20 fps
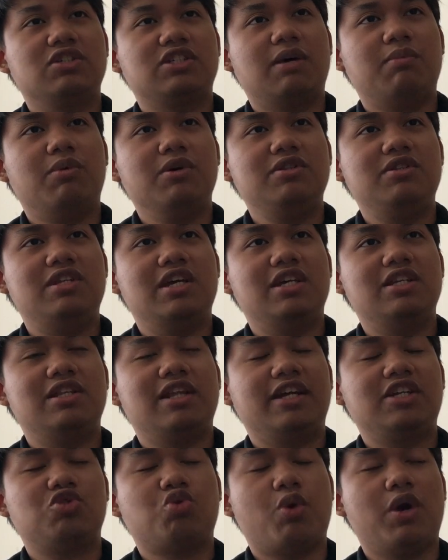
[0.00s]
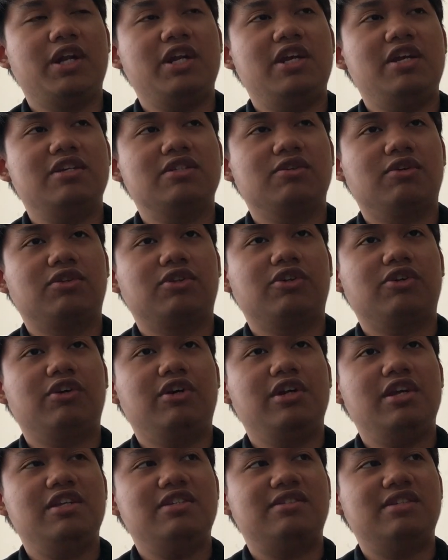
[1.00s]
Someone did like 20s or
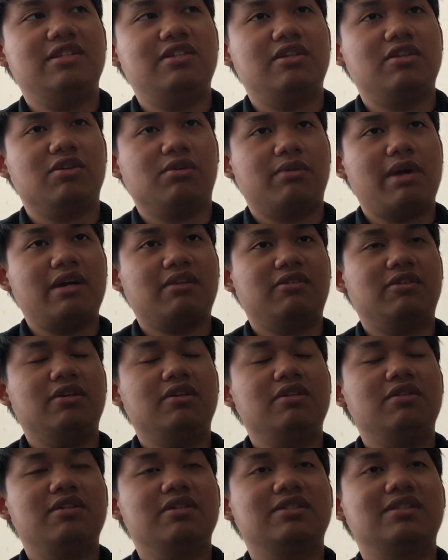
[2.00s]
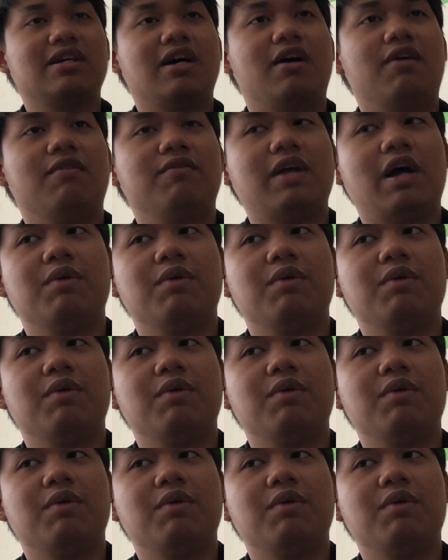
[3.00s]
30s, did the directing themselves.